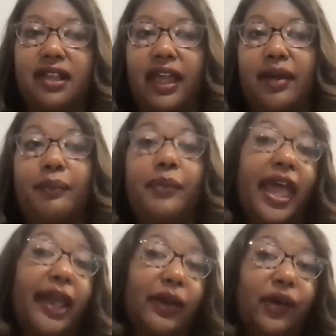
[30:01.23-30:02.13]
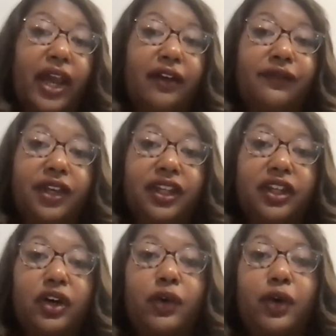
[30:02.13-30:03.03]
like a background
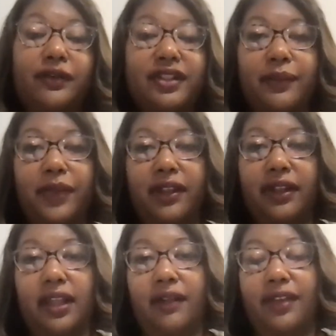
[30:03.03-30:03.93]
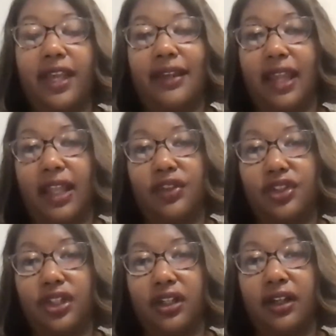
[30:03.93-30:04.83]
video or something of that
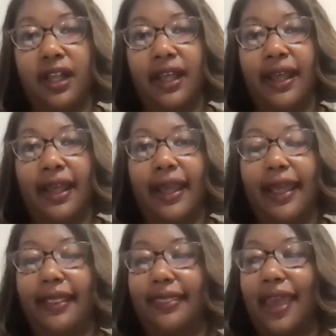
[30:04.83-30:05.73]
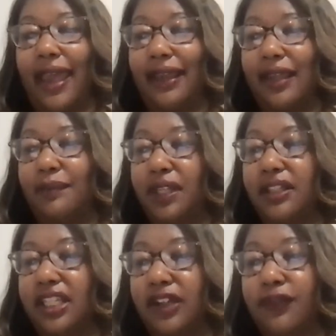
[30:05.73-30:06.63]
nature. And that can be
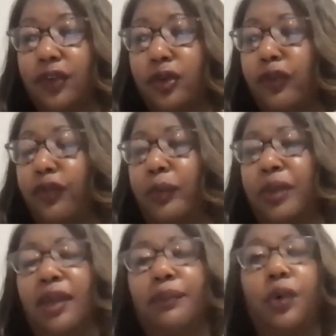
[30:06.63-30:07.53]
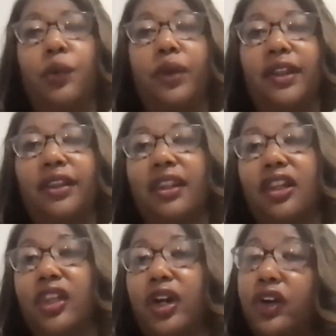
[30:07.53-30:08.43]
difficult for people with
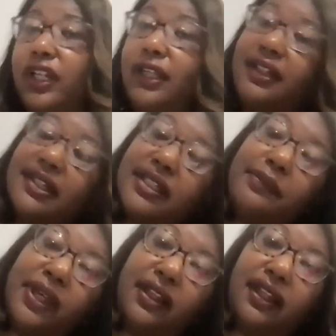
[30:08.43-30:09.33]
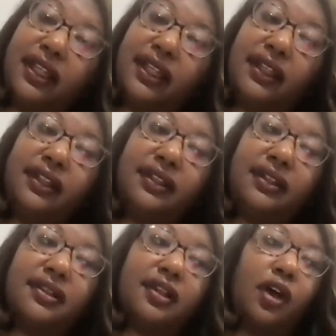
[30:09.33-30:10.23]
learning
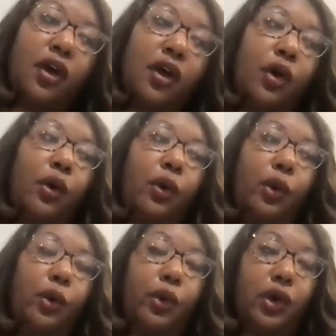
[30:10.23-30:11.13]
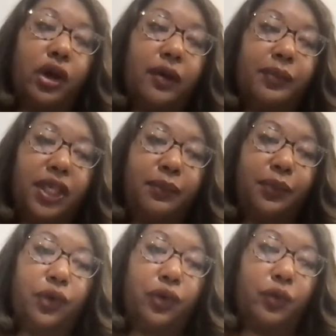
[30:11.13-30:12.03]
disabilities or
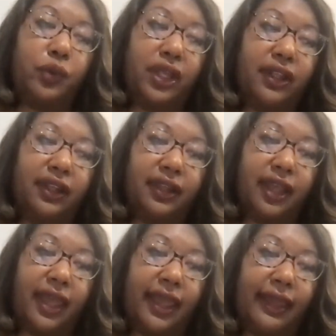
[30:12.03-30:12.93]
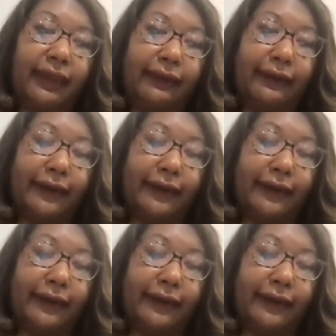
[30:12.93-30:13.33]
people with a